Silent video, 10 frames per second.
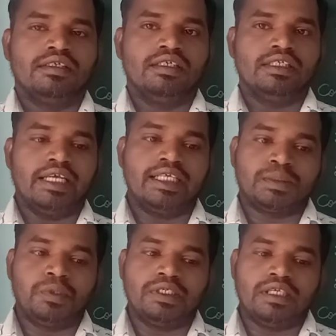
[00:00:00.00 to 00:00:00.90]
is
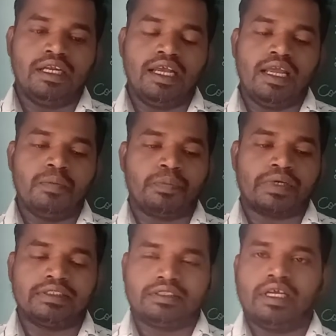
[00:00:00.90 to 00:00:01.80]
especially
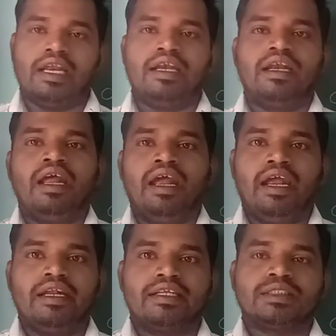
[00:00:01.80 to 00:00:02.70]
present
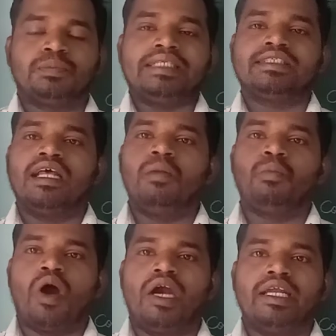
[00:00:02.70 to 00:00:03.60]
in the special
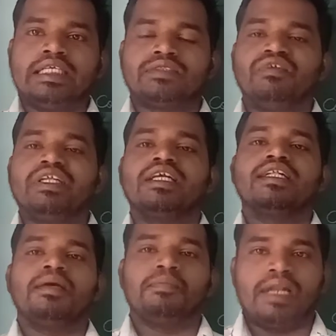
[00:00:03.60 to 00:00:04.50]
bodies
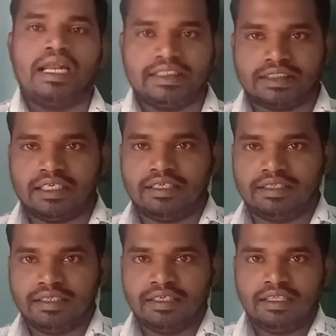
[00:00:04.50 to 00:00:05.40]
within the plant cell.
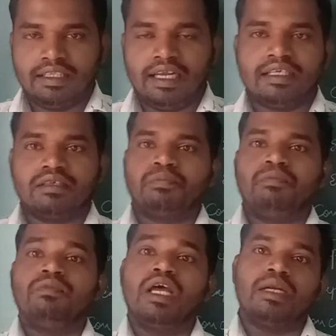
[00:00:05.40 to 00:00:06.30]

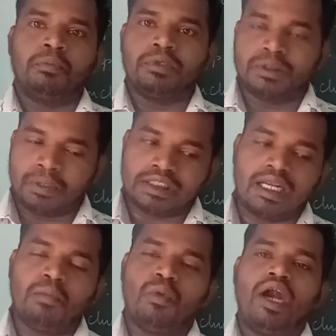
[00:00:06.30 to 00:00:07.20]
That
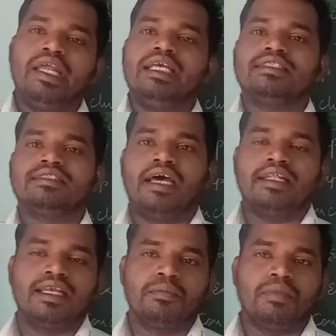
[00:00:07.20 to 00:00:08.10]
special body is
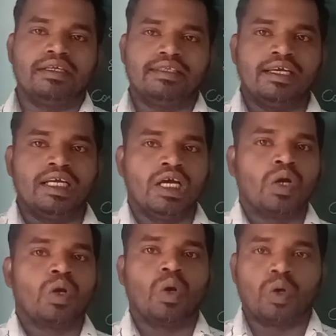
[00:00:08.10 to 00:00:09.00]
nothing but the
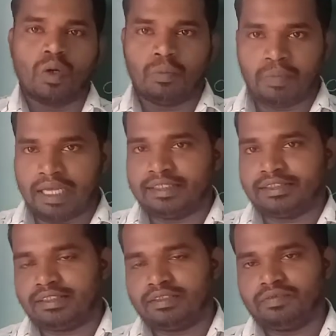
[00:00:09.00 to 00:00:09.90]

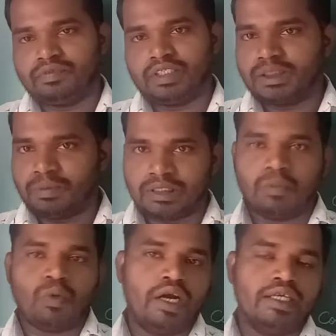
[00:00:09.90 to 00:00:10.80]
chloroplast. The special
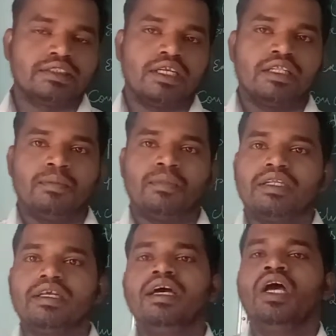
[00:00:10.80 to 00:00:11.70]
body is nothing
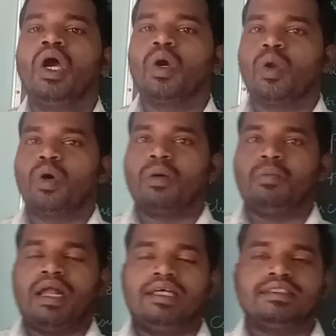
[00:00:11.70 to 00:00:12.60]
but the
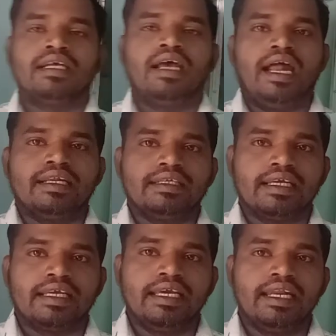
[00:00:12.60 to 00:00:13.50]
chloroplast, and the
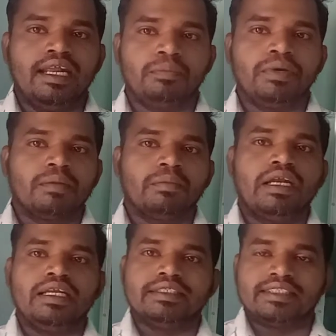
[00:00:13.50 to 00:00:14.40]
green
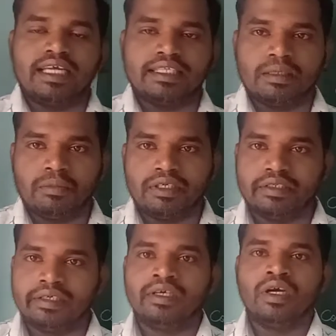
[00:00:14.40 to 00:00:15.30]
pigment is nothing but
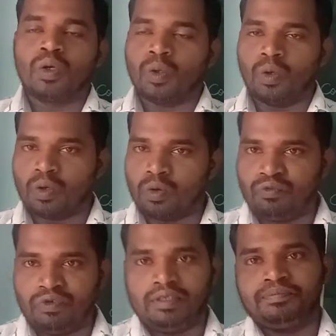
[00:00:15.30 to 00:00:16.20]
the
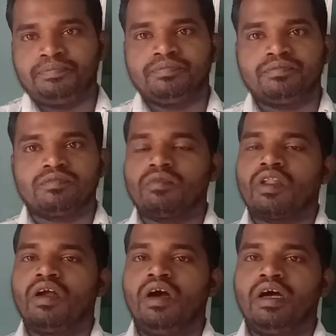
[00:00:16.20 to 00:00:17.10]
chlorophyll.
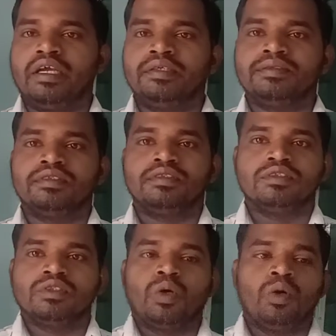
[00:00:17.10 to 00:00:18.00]
Okay.
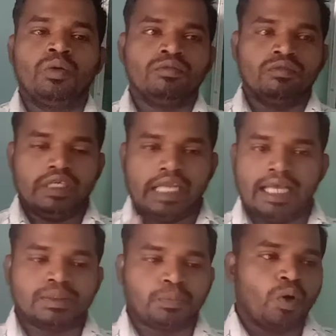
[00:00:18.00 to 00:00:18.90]
So he
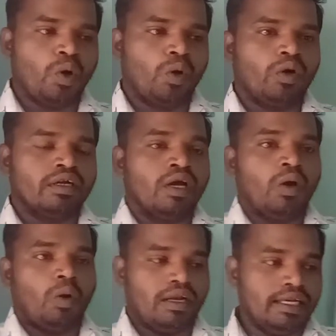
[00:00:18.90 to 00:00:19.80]
has proved
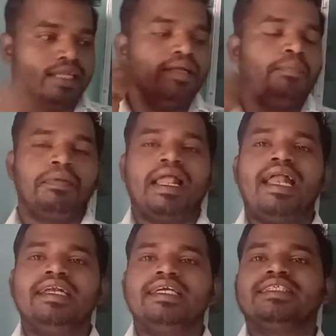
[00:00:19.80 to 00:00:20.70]
only the
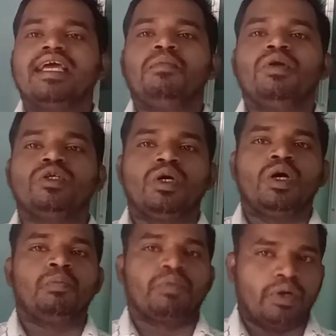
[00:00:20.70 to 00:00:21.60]
plant is able
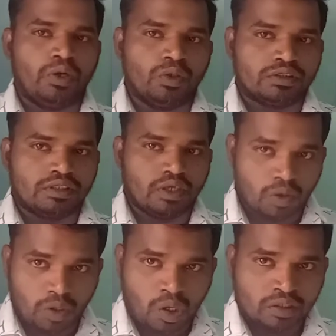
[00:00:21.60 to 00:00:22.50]
to produce the
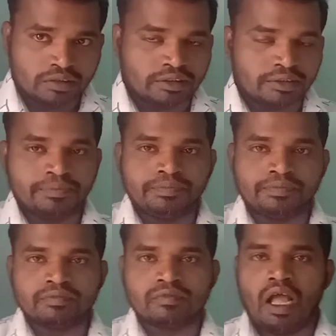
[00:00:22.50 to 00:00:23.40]
glucose.
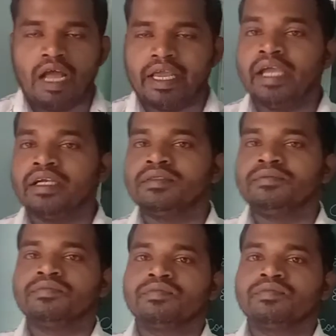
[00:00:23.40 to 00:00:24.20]
Okay.